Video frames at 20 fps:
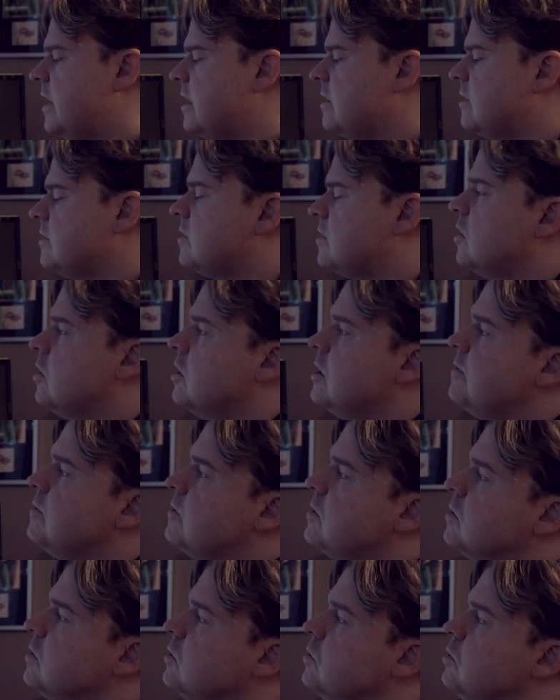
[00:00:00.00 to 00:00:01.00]
that kind
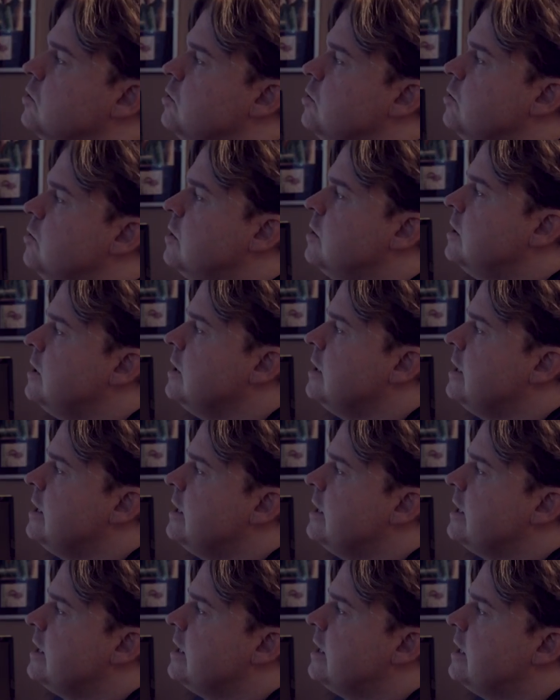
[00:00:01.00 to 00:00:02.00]
of glue
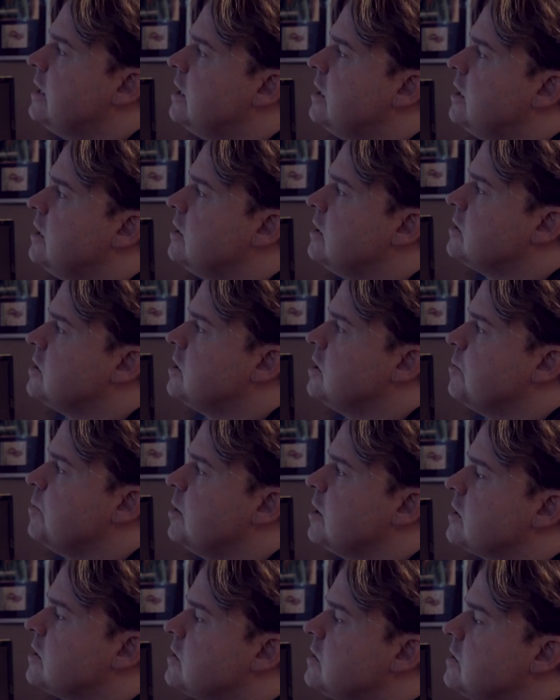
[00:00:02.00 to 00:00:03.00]
uh, to the
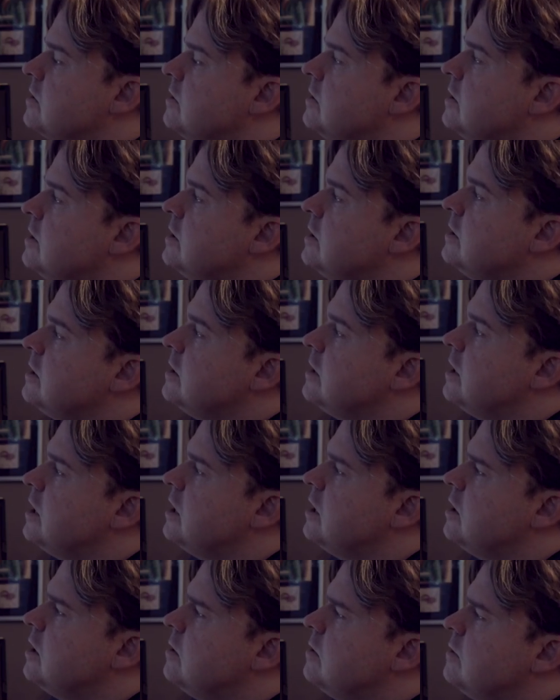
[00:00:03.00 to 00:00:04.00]
mix.
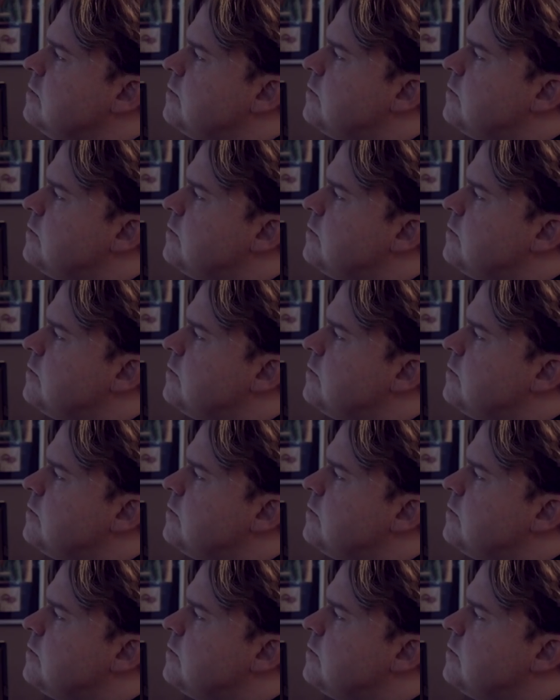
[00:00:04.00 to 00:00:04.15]
Uh,